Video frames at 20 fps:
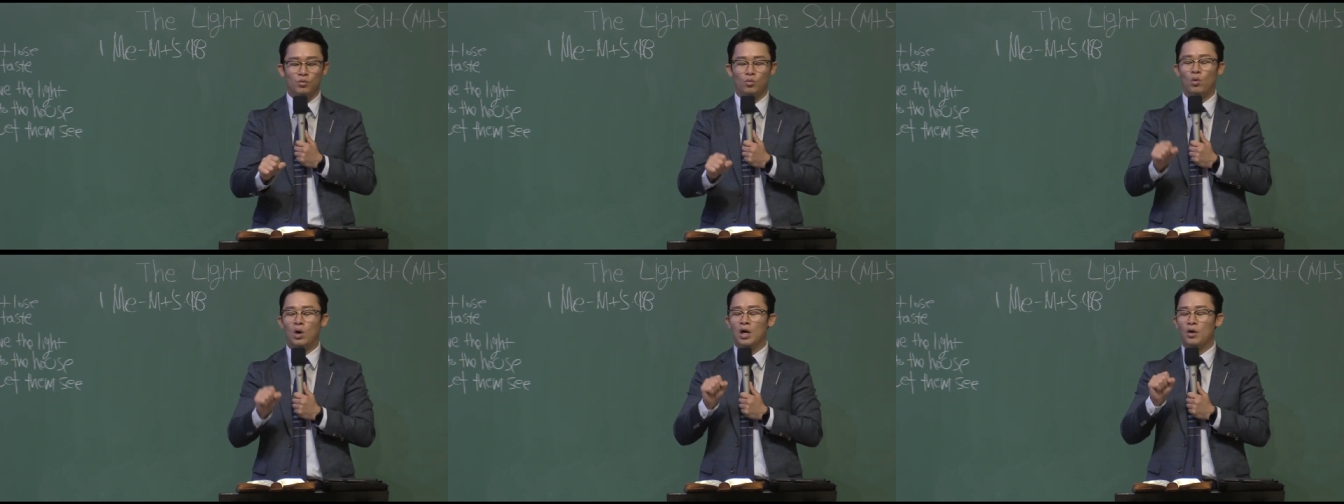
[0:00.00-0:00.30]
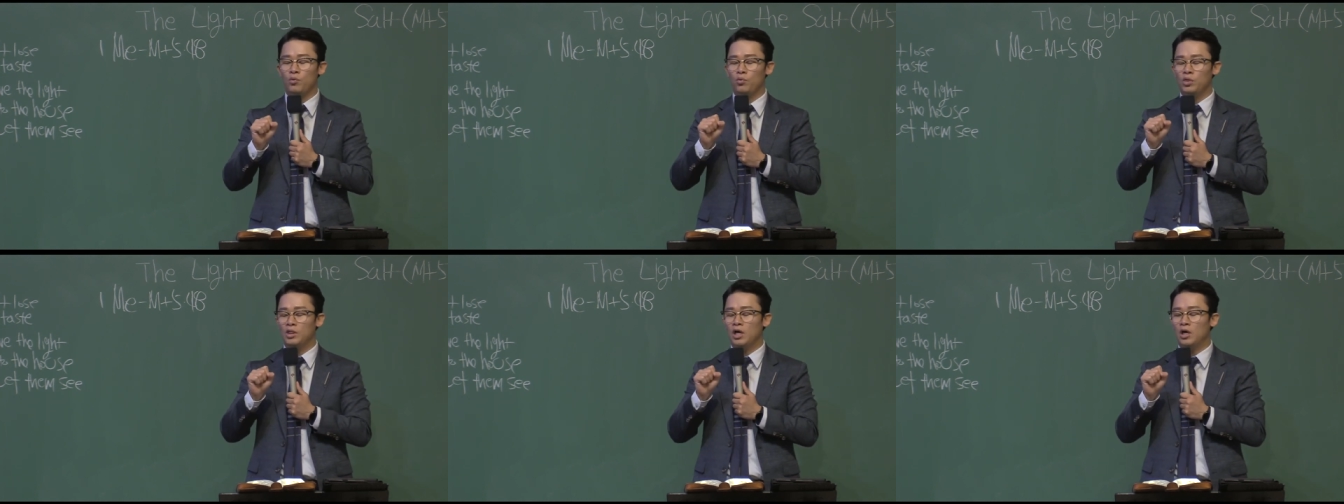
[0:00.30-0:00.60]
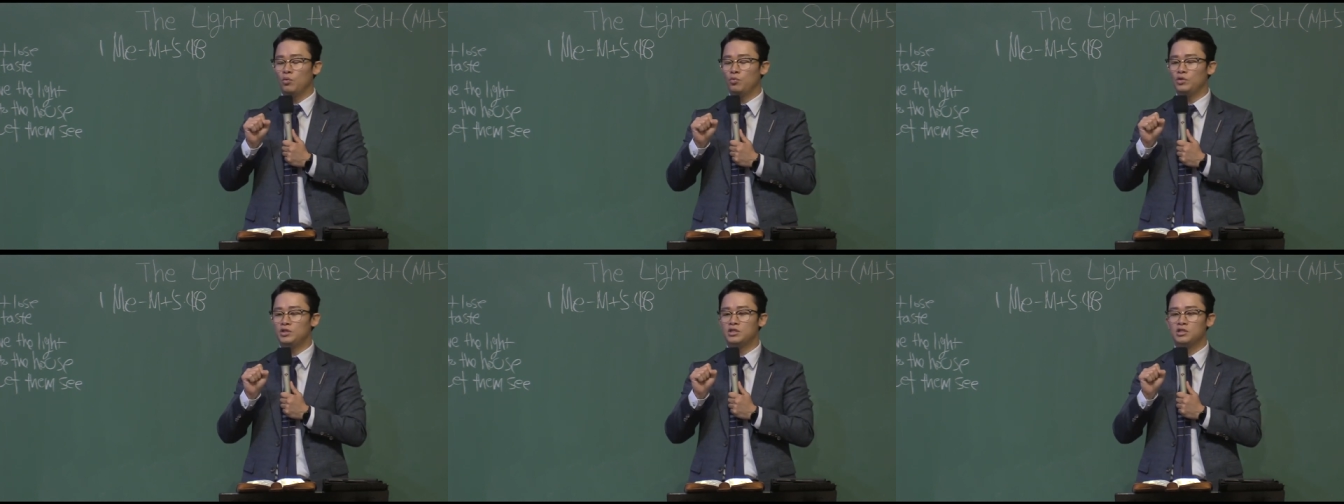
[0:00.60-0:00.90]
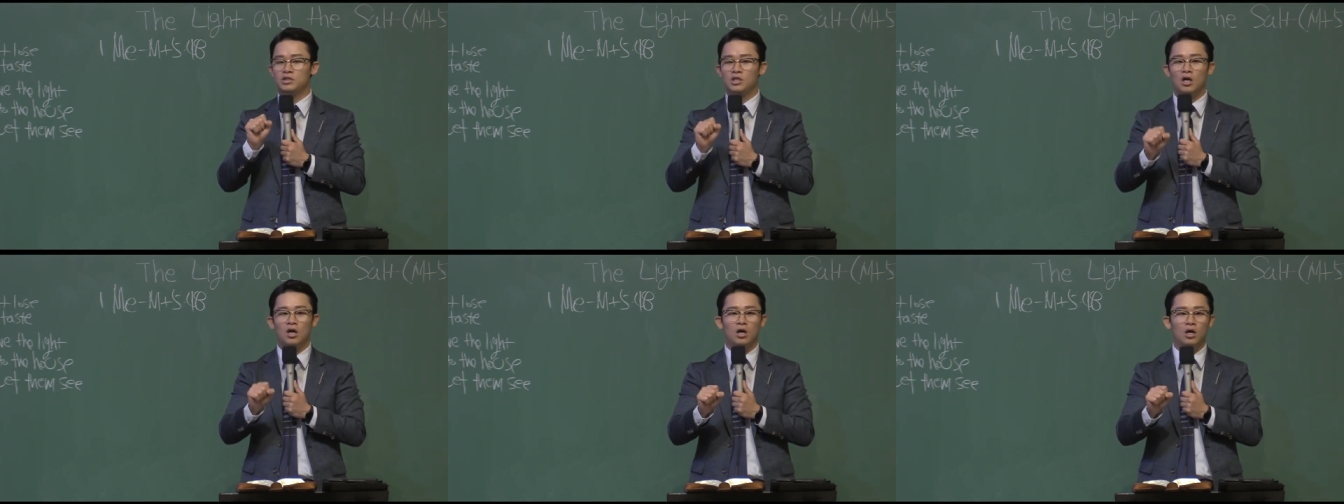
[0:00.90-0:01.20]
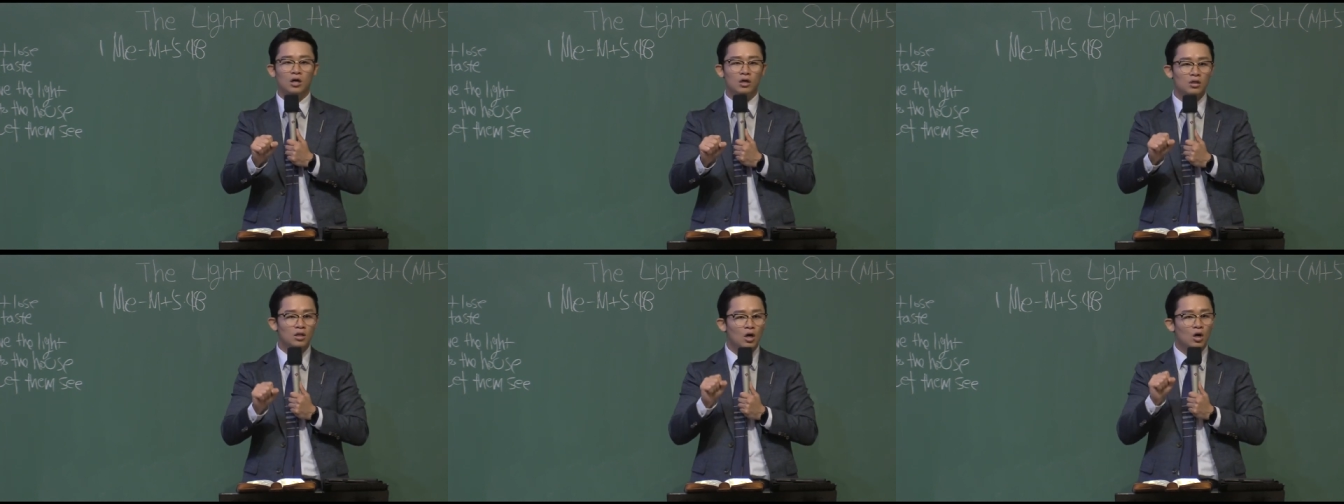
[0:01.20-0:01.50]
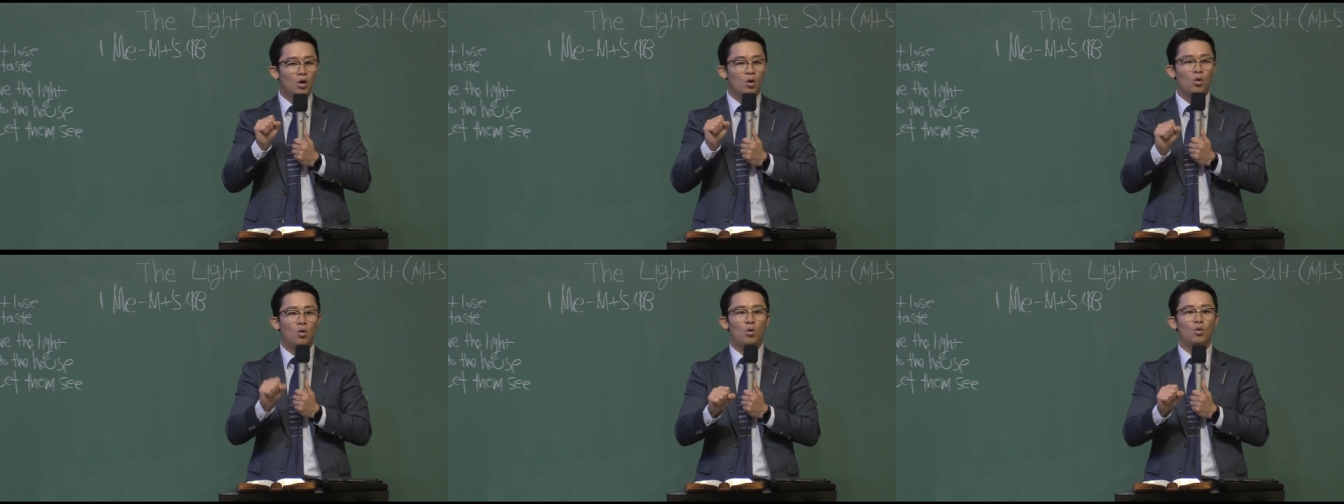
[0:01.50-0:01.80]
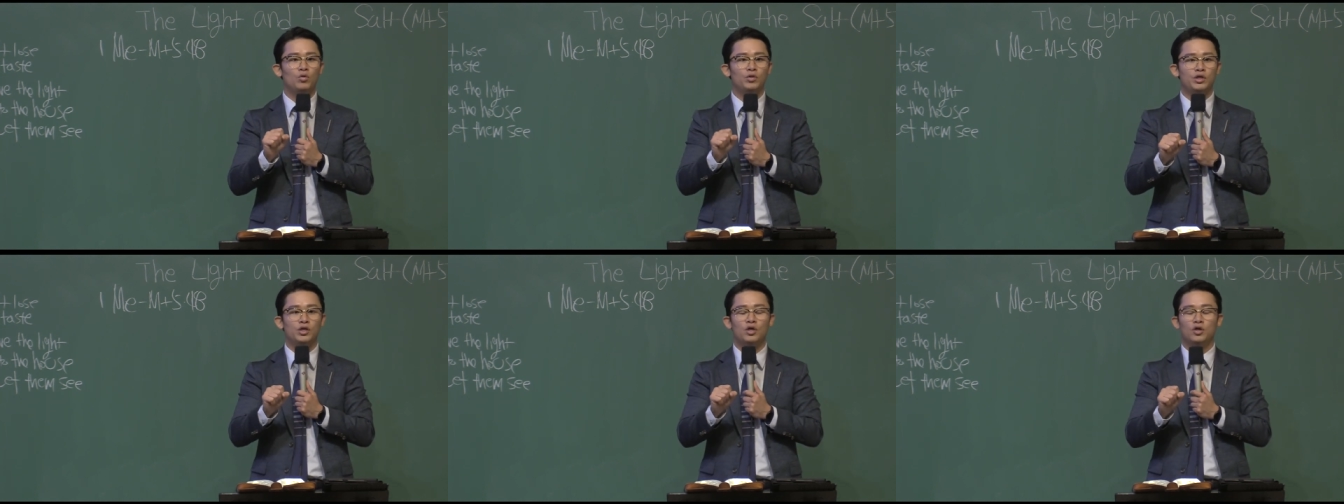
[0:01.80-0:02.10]
why now we start
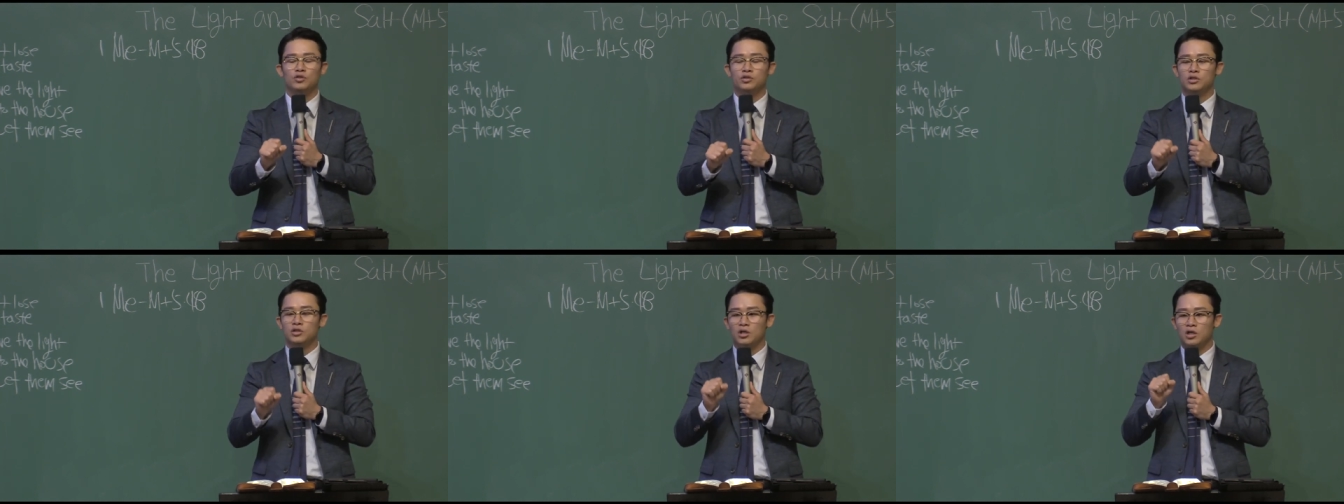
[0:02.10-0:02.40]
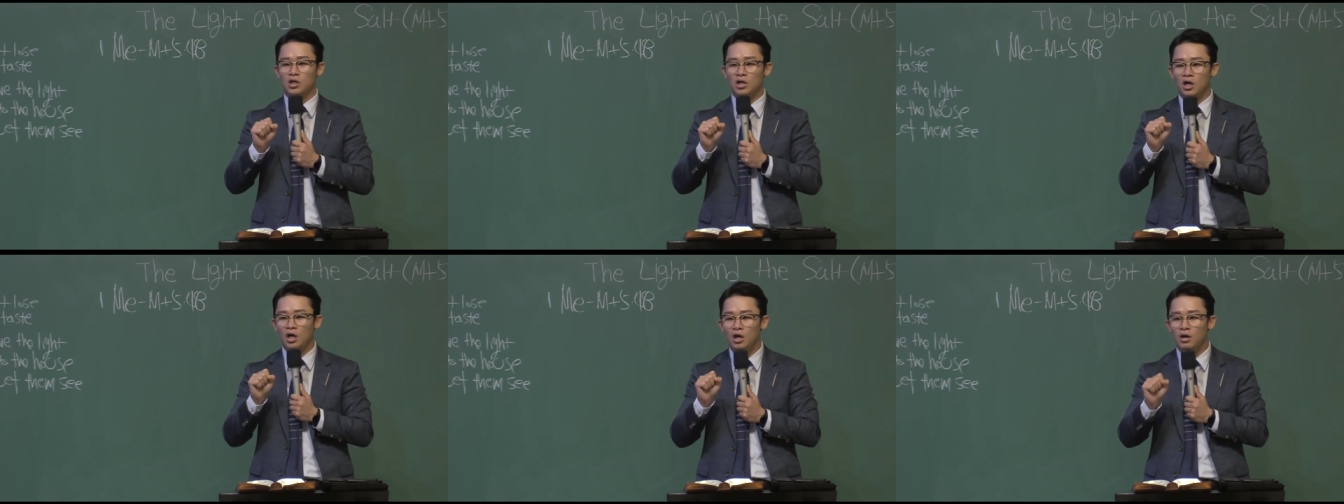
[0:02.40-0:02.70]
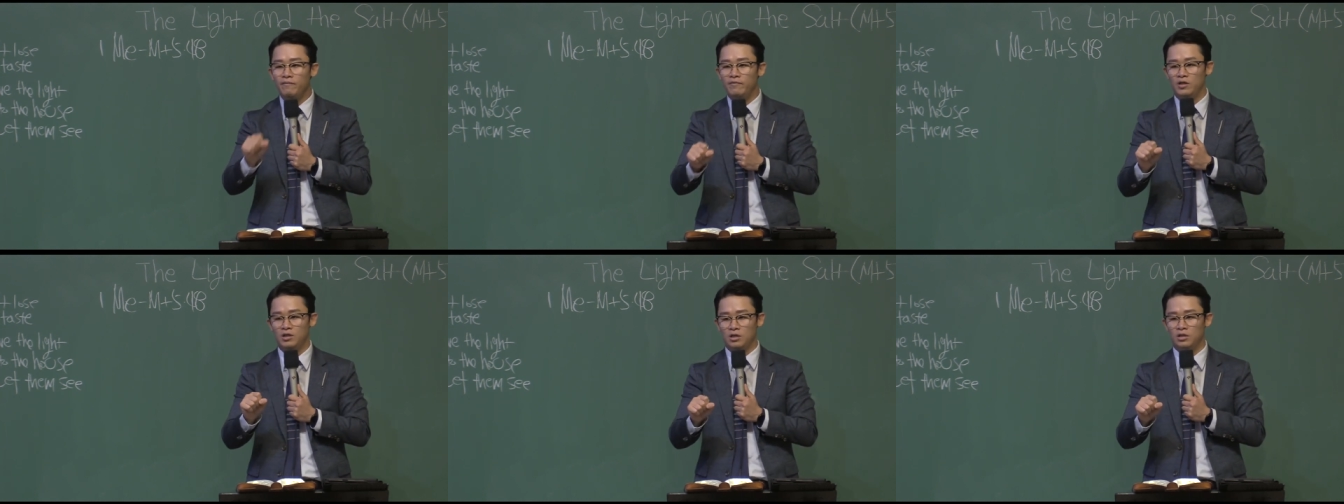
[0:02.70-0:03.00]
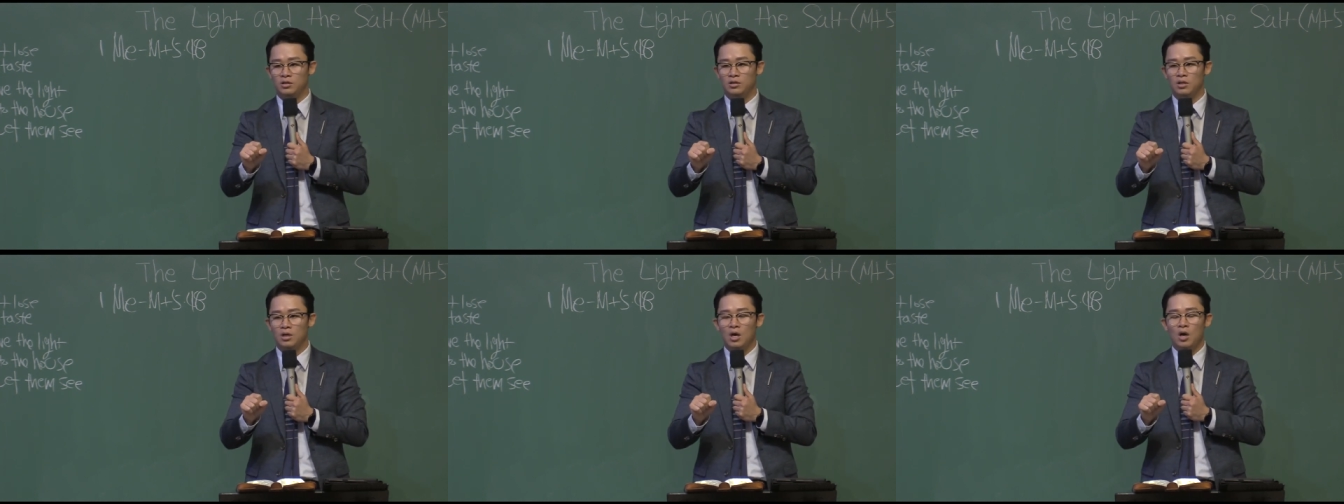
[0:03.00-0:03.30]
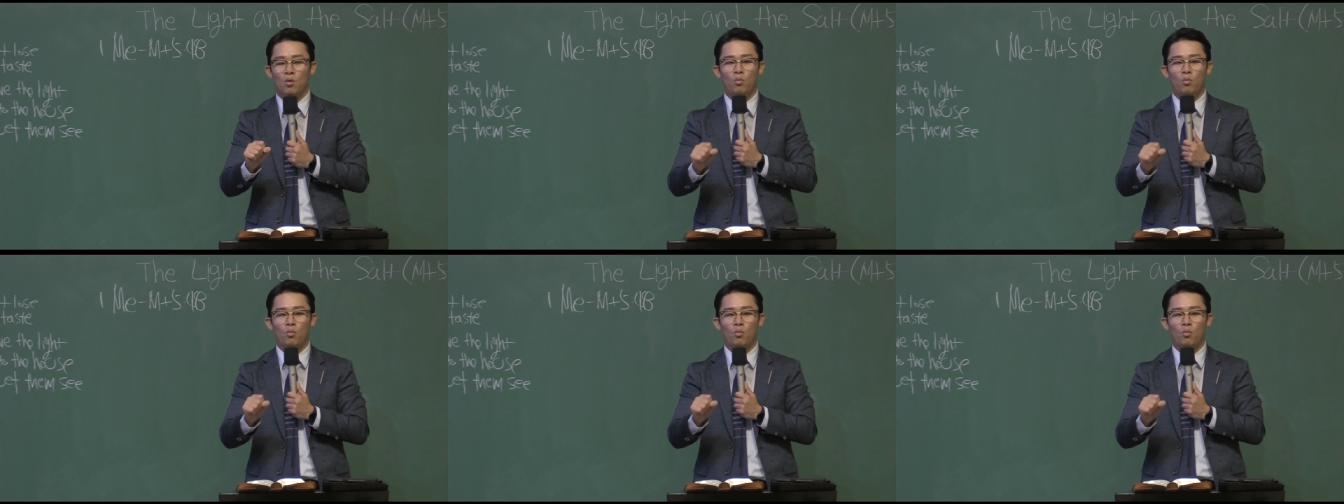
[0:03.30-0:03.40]
holding on to the covenant,